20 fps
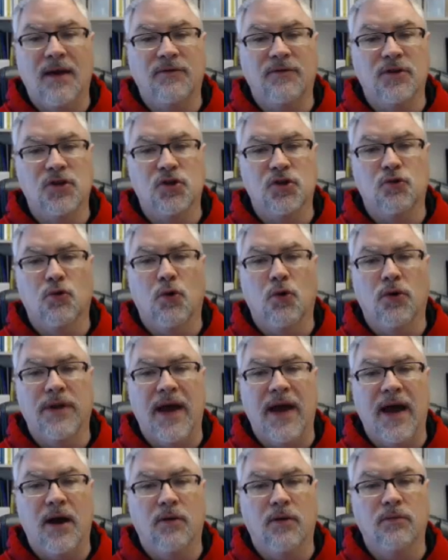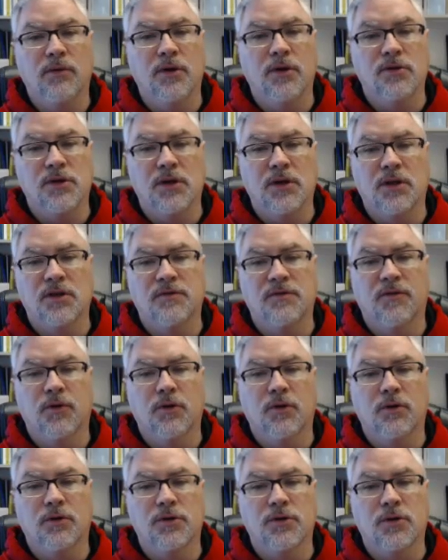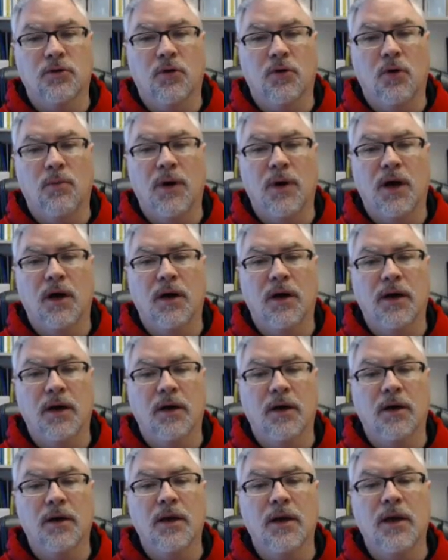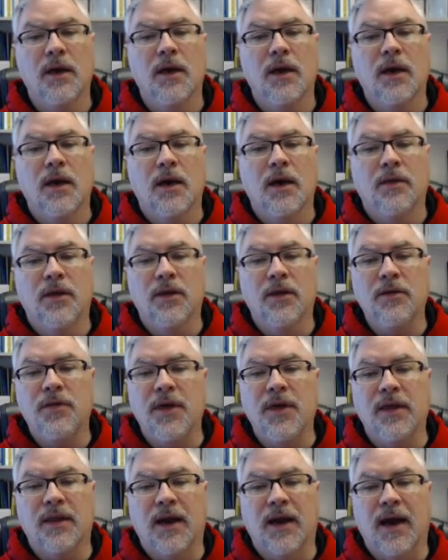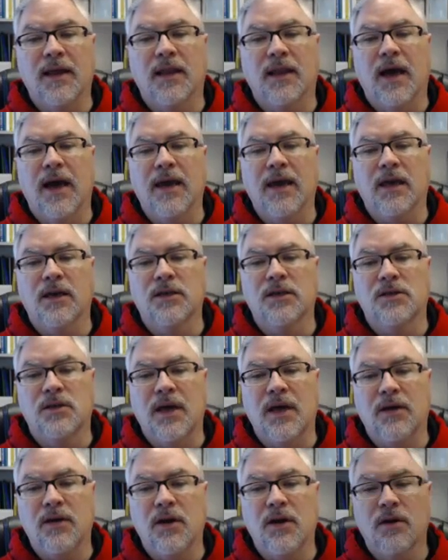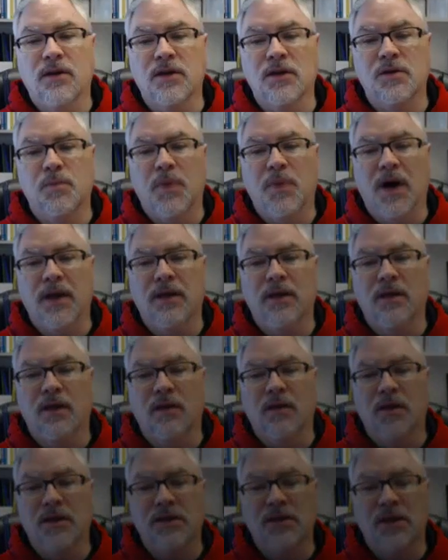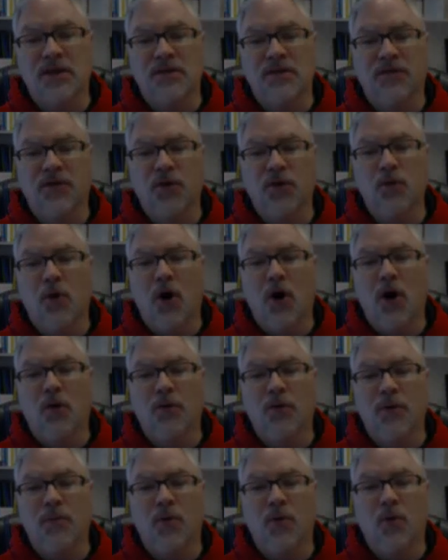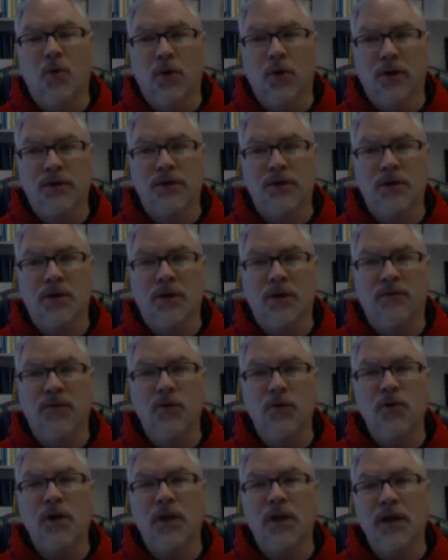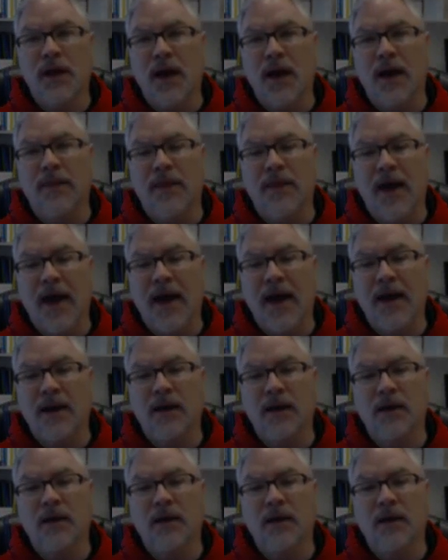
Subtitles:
to scroll down using this vertical scroll bar here. The other thing that I like is down here this button that says View All Reports. If you click on that,